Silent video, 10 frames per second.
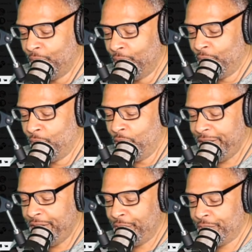
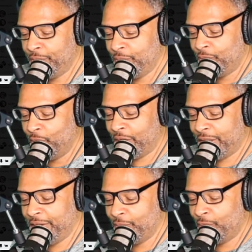What you're what
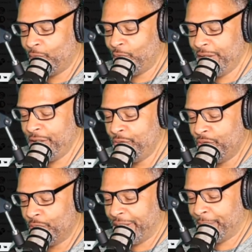are you what you
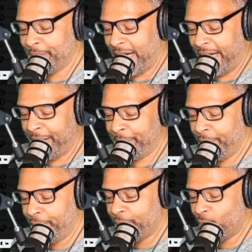doing, babe?
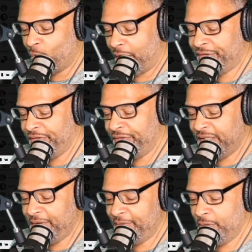Watching
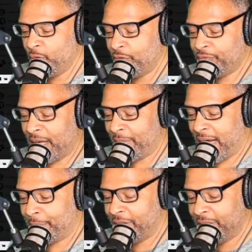T V with my
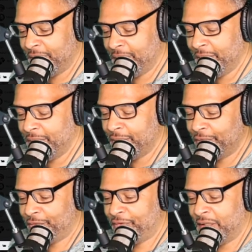mama.
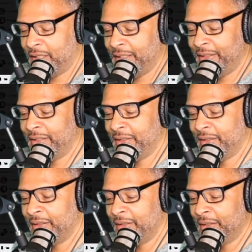Fun.
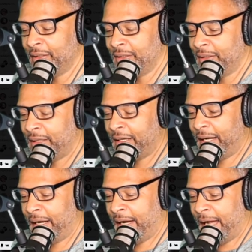
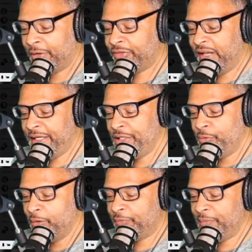I'll take you
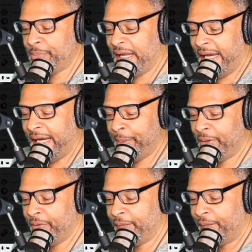with me, babe.
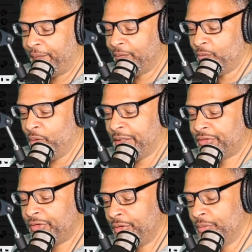Where
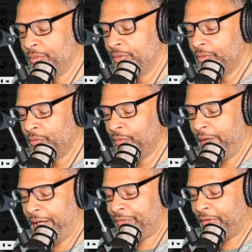to?
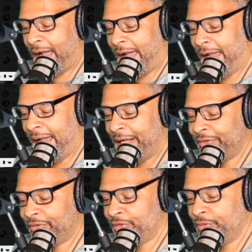Wherever I
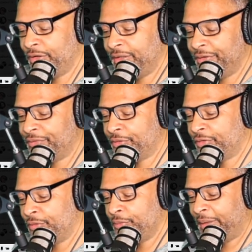had to deliver
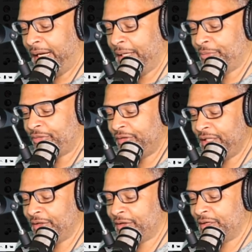to, babe. See
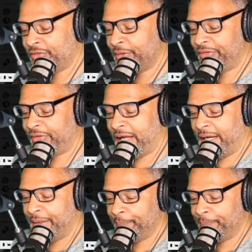the countryside.